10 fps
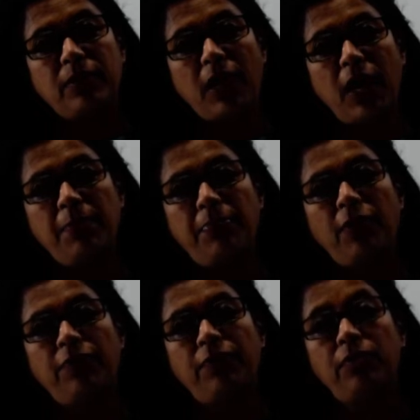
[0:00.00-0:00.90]
type
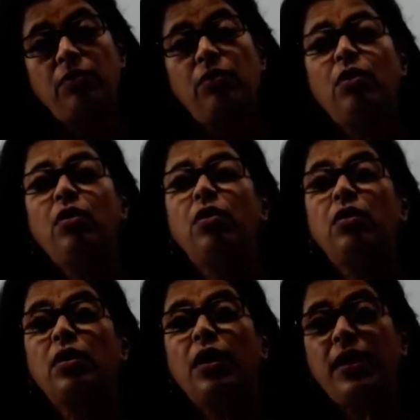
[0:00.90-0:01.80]
of
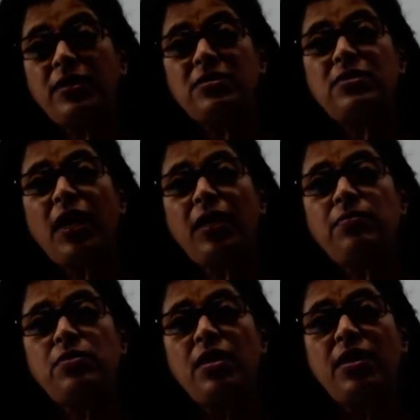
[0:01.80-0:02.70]

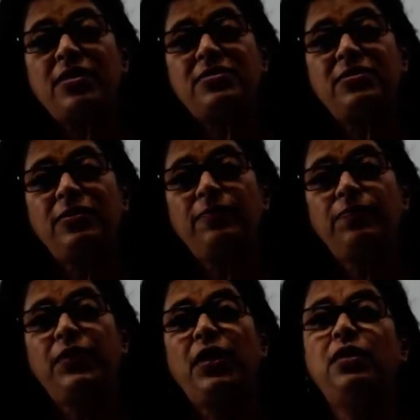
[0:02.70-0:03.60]
enzyme released
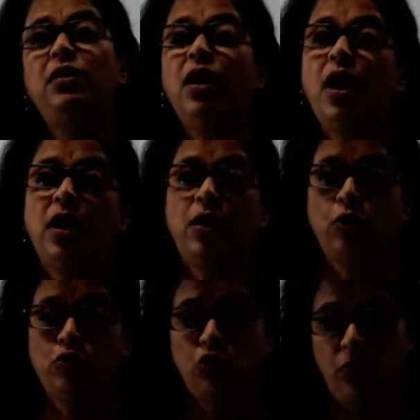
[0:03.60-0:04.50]
in the
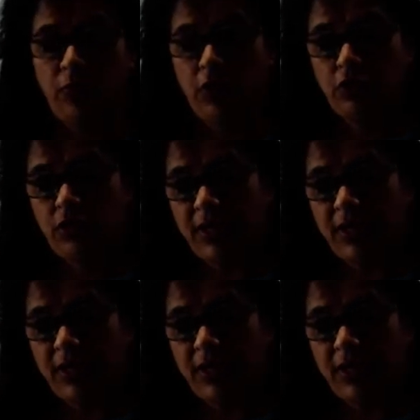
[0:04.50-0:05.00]
acrosome. So